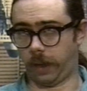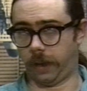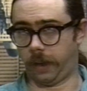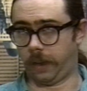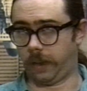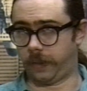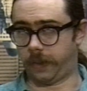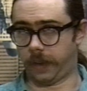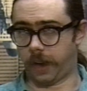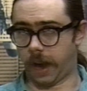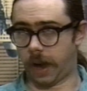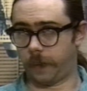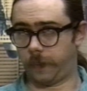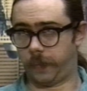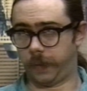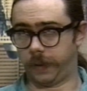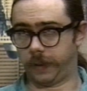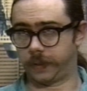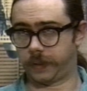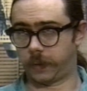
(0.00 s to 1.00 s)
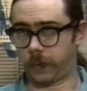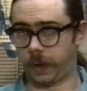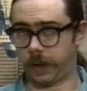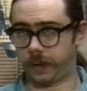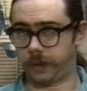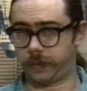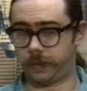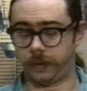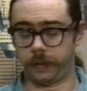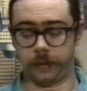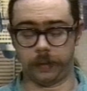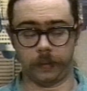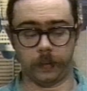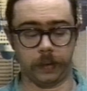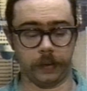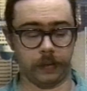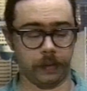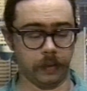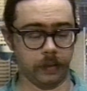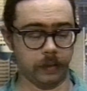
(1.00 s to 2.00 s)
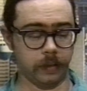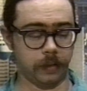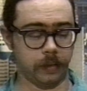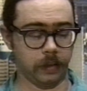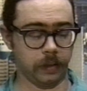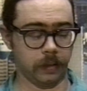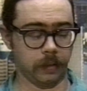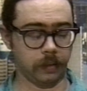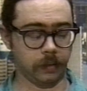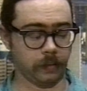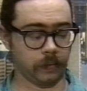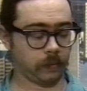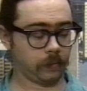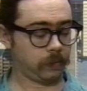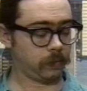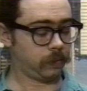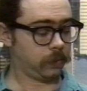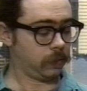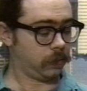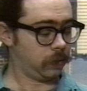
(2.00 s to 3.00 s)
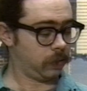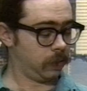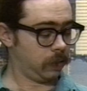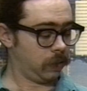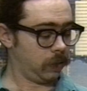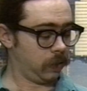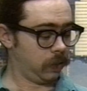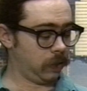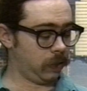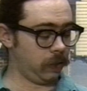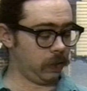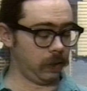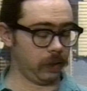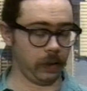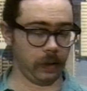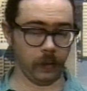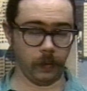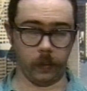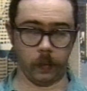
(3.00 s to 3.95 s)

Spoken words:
the obvious question, which is, you know,